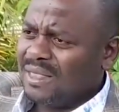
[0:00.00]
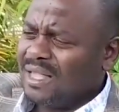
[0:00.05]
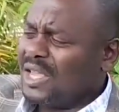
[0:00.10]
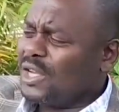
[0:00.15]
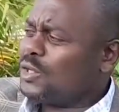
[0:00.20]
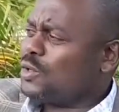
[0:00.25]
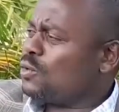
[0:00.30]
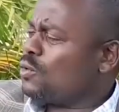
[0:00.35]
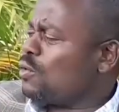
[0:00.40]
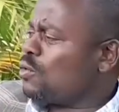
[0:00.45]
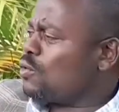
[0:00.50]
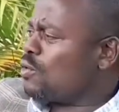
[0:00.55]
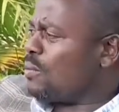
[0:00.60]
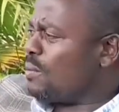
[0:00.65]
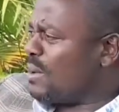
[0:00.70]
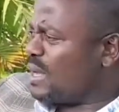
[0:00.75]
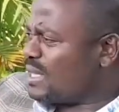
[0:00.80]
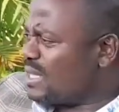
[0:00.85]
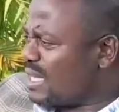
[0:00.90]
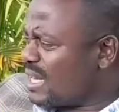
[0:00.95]
they should
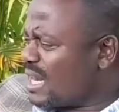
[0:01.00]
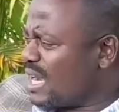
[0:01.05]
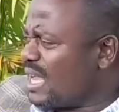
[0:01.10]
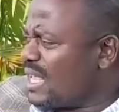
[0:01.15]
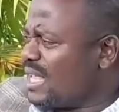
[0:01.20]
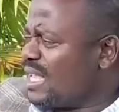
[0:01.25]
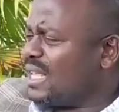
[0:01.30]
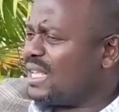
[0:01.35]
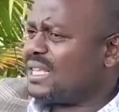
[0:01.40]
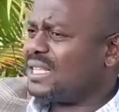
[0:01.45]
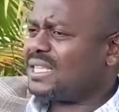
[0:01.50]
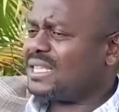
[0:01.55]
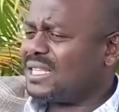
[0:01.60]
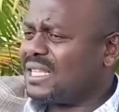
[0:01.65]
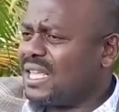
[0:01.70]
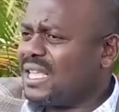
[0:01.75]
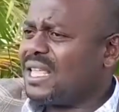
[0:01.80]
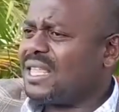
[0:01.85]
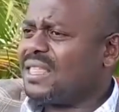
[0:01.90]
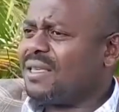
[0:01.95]
automatically
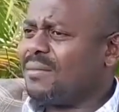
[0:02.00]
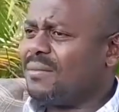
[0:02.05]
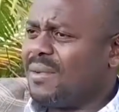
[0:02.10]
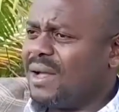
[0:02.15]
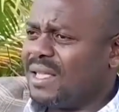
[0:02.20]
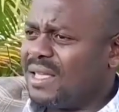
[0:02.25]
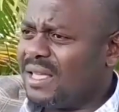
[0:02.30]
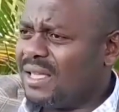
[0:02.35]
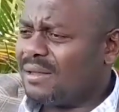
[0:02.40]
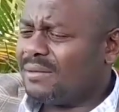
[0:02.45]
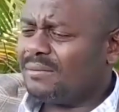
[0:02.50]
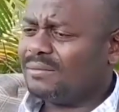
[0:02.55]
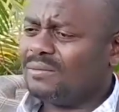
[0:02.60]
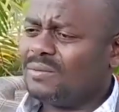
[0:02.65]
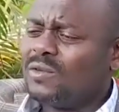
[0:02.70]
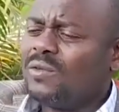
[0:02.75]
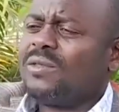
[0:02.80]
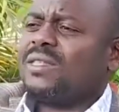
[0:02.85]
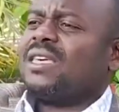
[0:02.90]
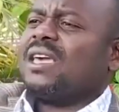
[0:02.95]
send the money
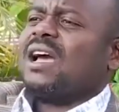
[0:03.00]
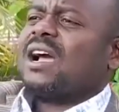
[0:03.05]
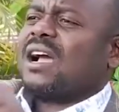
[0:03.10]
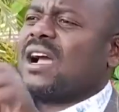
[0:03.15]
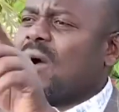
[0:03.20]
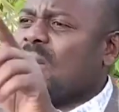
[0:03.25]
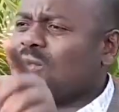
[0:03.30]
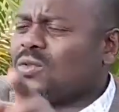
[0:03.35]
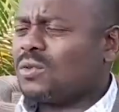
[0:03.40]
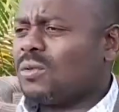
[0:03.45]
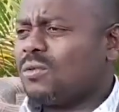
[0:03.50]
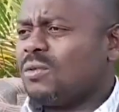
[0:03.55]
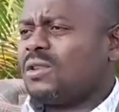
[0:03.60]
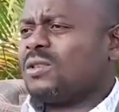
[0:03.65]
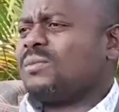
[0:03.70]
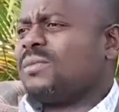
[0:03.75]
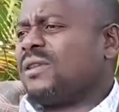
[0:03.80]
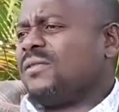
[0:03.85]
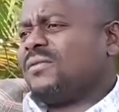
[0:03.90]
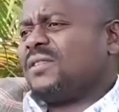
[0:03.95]
to the accounts of
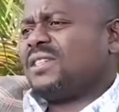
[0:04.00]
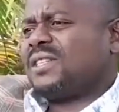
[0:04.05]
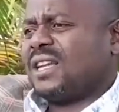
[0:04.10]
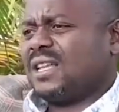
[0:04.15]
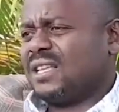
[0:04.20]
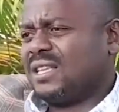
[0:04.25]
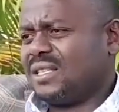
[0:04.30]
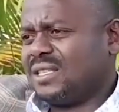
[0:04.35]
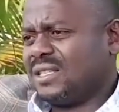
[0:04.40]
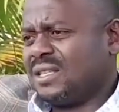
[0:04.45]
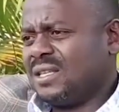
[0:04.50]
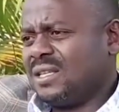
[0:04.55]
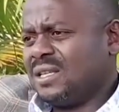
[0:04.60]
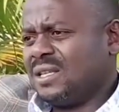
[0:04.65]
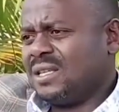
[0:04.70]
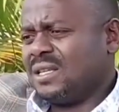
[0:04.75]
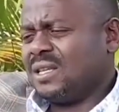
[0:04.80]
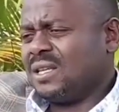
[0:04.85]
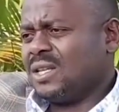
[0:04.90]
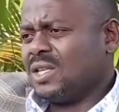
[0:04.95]
those beneficiaries,
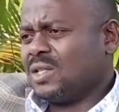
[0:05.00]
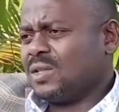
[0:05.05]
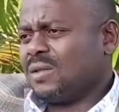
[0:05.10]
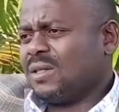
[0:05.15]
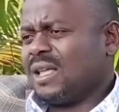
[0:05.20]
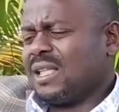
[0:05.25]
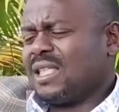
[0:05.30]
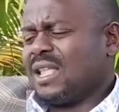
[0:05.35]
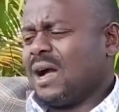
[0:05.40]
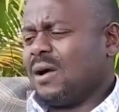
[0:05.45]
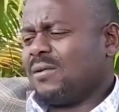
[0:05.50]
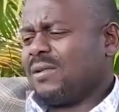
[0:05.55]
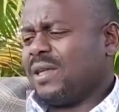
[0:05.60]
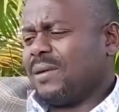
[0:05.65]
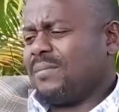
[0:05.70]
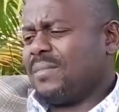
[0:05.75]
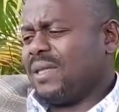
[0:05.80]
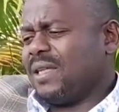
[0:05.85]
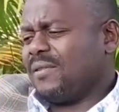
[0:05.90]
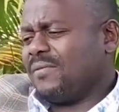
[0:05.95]
so that now
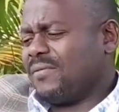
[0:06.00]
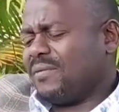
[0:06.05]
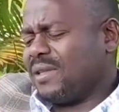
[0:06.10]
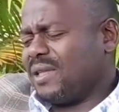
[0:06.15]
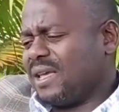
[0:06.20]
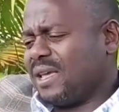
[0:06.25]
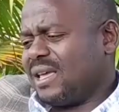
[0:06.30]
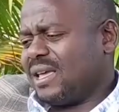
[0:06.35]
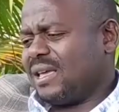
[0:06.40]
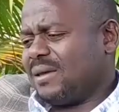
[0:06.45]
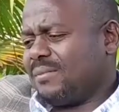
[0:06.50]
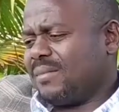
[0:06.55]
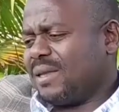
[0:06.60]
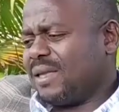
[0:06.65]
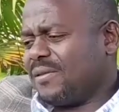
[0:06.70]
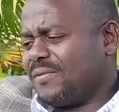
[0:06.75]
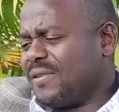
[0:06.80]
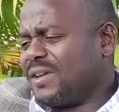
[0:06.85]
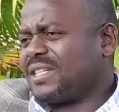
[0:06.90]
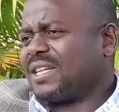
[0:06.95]
the, benef the
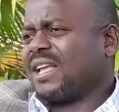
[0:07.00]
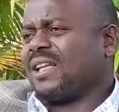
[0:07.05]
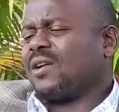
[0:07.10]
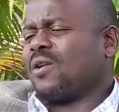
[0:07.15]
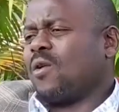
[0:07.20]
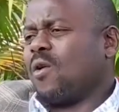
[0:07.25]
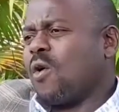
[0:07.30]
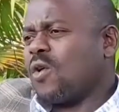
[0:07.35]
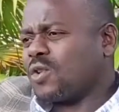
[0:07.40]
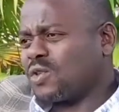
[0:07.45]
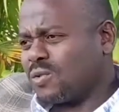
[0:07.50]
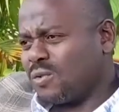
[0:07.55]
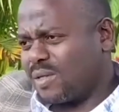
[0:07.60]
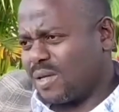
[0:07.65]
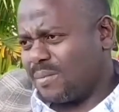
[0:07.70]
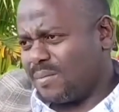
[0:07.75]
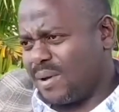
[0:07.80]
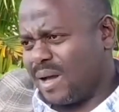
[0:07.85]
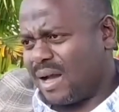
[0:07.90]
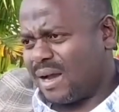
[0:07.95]
beneficiary goes to
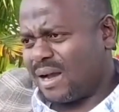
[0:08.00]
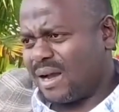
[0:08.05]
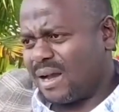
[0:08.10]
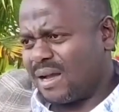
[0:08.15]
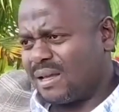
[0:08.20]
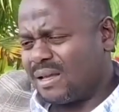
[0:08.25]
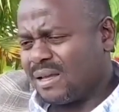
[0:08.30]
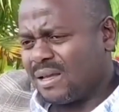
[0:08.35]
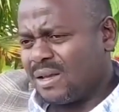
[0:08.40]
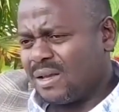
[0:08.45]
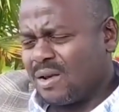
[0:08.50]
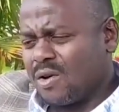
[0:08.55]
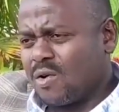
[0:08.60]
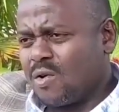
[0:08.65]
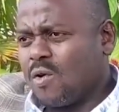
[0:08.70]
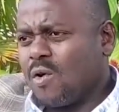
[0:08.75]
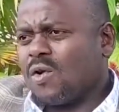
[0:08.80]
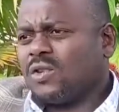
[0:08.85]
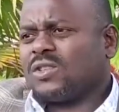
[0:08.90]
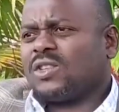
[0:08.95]
the bank,
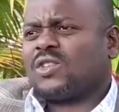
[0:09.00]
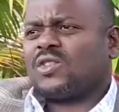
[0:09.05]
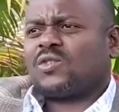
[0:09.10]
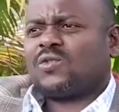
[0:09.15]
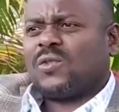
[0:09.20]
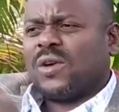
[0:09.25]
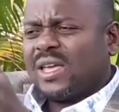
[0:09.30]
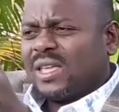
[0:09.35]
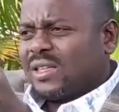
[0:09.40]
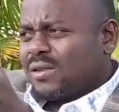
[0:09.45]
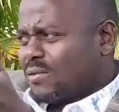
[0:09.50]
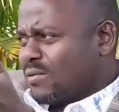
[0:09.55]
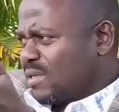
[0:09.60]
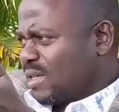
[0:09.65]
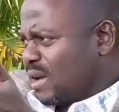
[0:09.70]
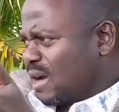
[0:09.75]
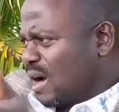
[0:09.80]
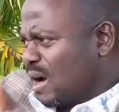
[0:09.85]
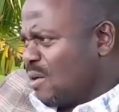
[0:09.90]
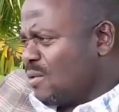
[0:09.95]
goes straight to
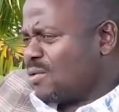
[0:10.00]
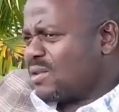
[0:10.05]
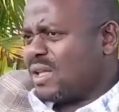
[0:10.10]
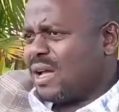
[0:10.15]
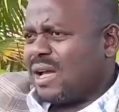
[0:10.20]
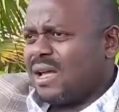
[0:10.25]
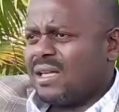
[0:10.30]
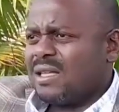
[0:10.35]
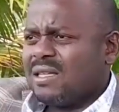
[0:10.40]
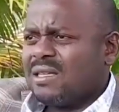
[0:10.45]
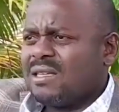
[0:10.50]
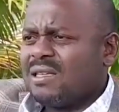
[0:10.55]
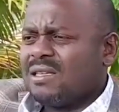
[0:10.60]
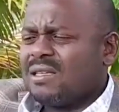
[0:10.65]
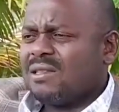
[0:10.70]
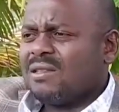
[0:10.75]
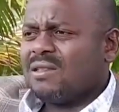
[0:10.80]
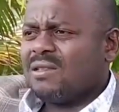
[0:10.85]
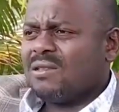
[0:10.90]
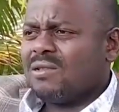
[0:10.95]
the counter
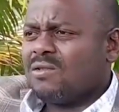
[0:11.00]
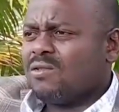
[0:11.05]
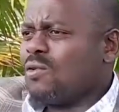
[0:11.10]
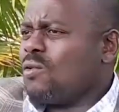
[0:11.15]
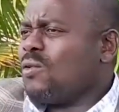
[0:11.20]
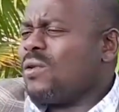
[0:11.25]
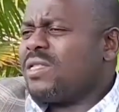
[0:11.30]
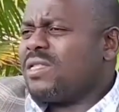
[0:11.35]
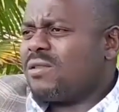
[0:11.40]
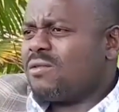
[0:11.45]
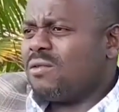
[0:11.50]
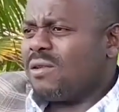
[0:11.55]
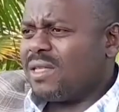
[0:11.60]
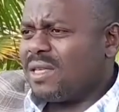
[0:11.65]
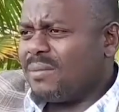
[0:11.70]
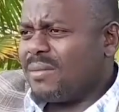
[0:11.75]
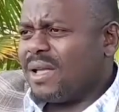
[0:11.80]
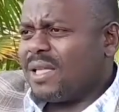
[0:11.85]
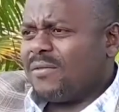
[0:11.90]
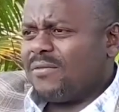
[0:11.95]
to withdraw
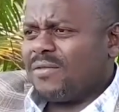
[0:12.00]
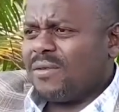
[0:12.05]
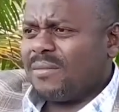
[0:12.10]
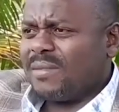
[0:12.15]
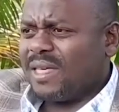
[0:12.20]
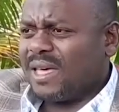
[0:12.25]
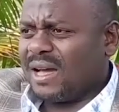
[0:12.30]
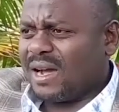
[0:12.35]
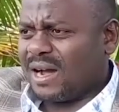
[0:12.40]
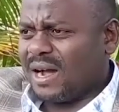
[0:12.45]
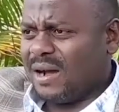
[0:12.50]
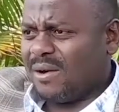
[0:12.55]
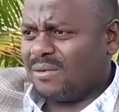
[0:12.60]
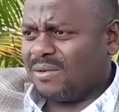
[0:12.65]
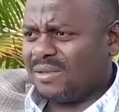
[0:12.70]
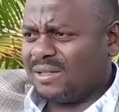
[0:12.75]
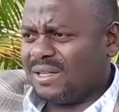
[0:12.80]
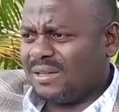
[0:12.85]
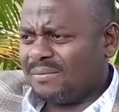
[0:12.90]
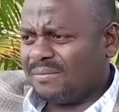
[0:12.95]
the money from the
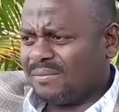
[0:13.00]
account.